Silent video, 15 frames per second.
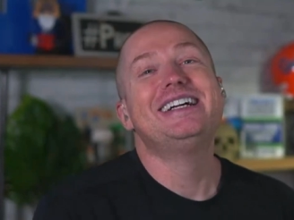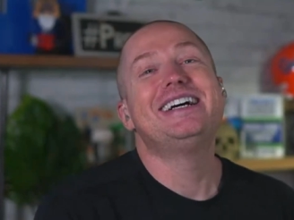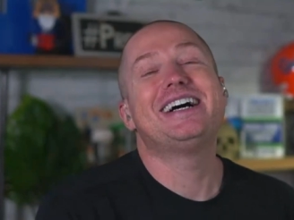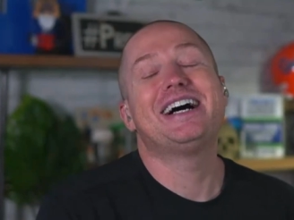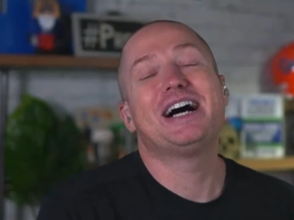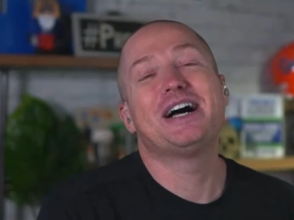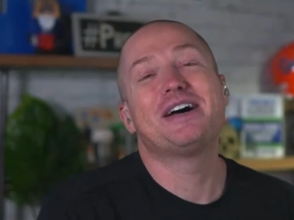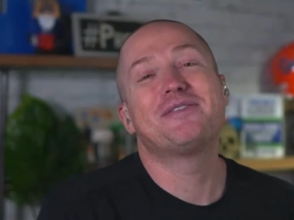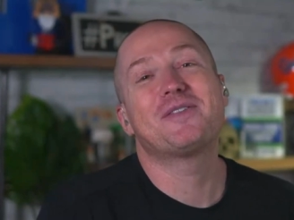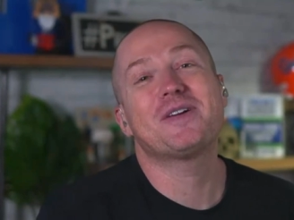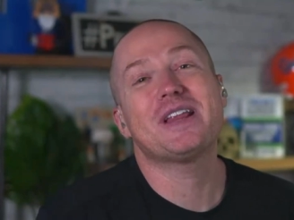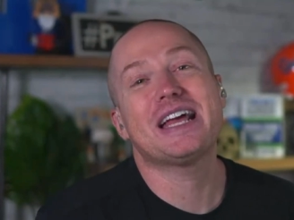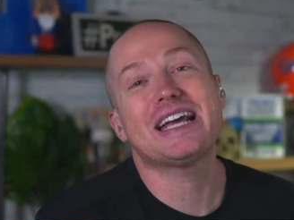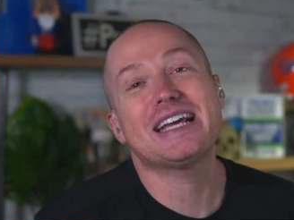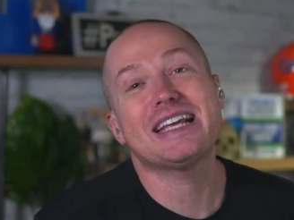Uh, and we're
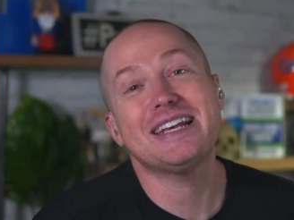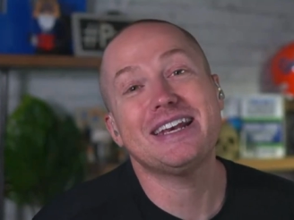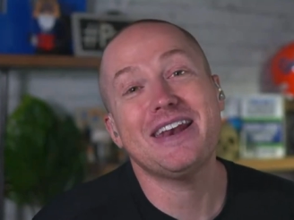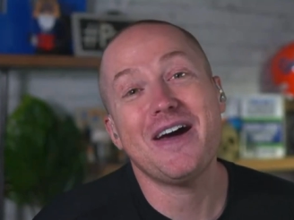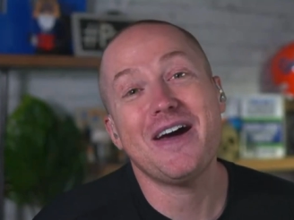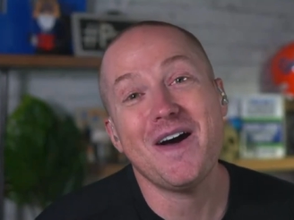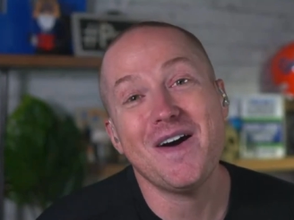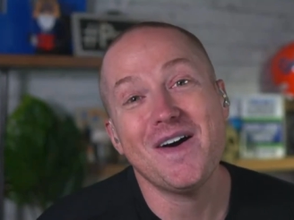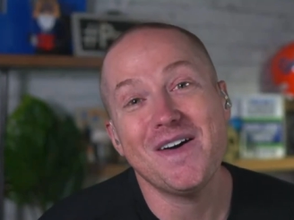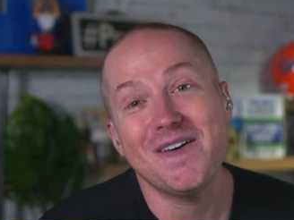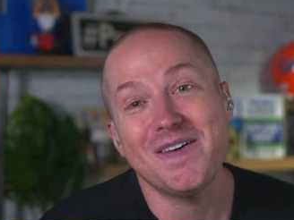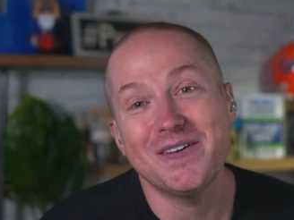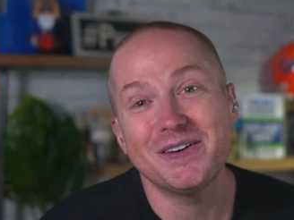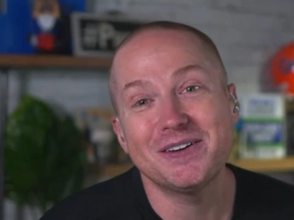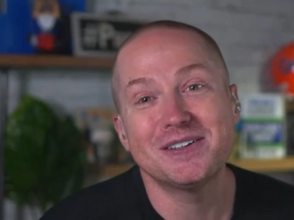like,
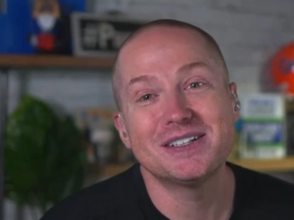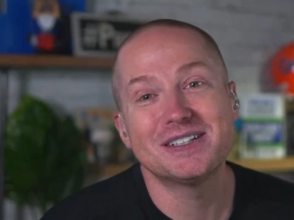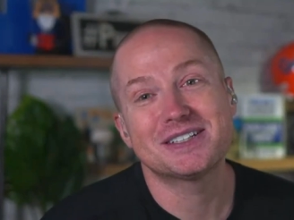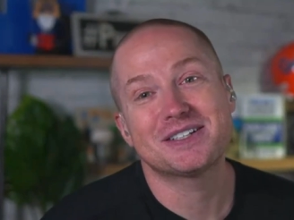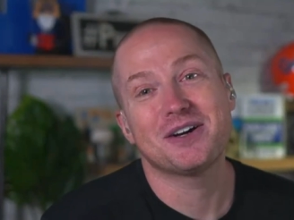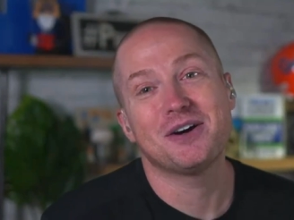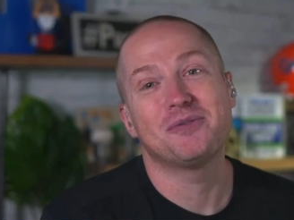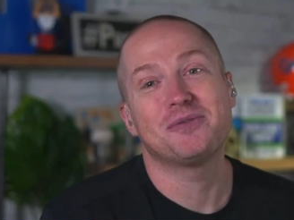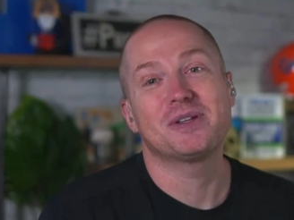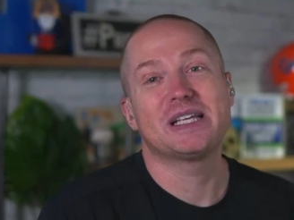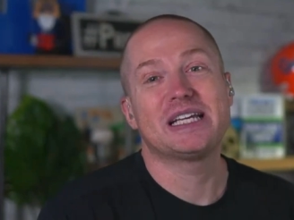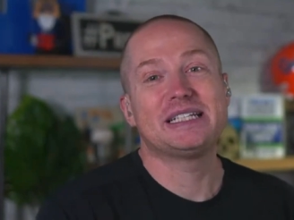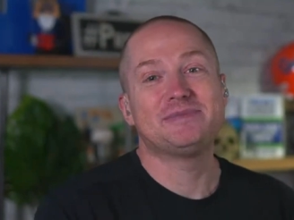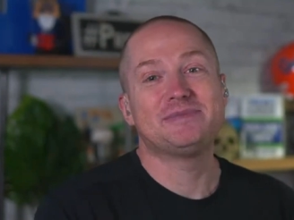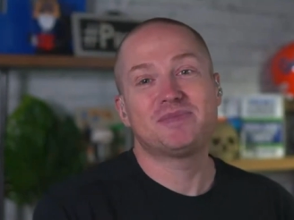no. So
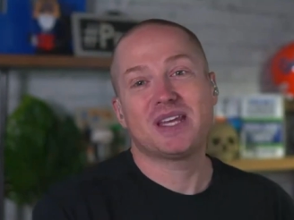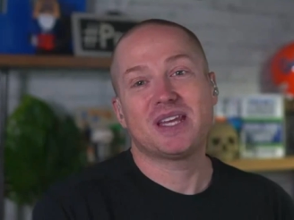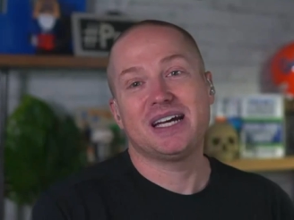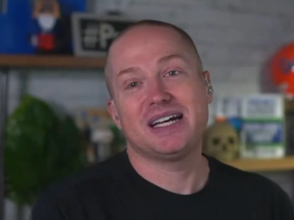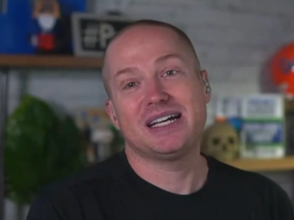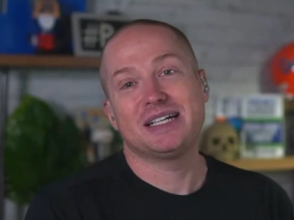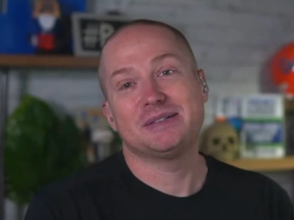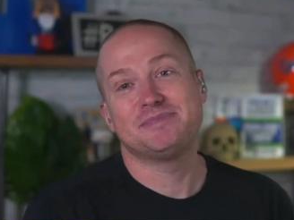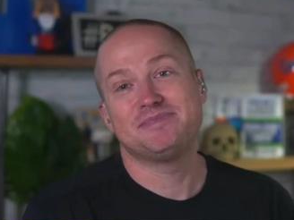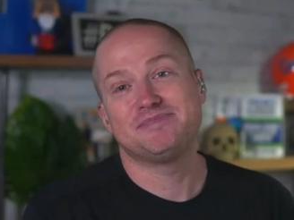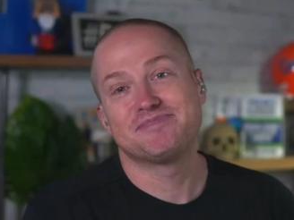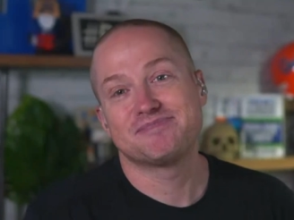hopefully, um,